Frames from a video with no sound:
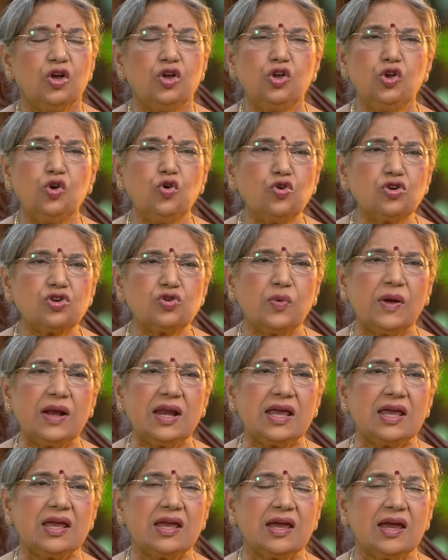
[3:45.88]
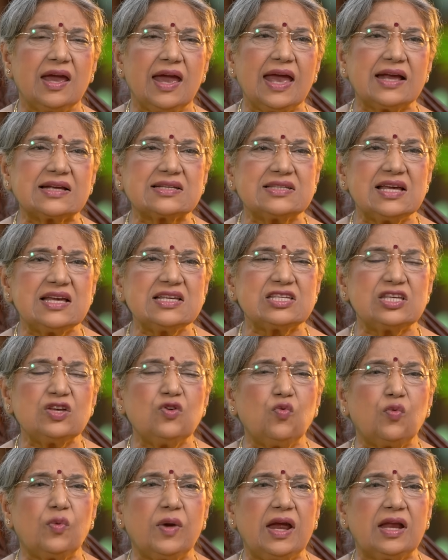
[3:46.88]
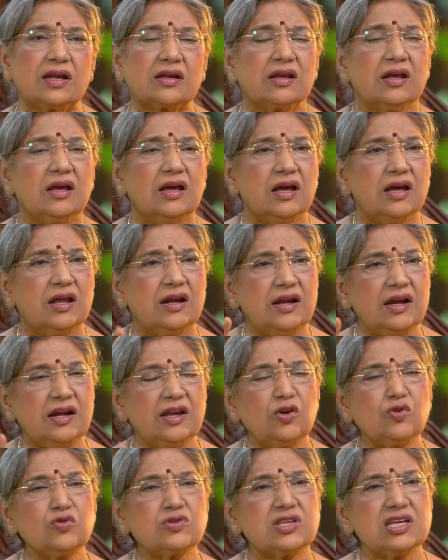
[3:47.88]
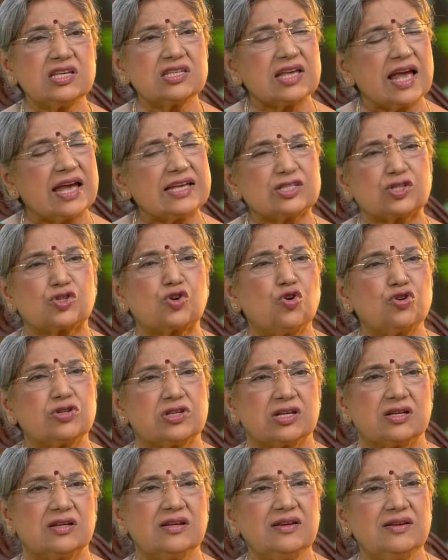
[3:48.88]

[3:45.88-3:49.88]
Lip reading: Usually, excessive weight reduces estrogen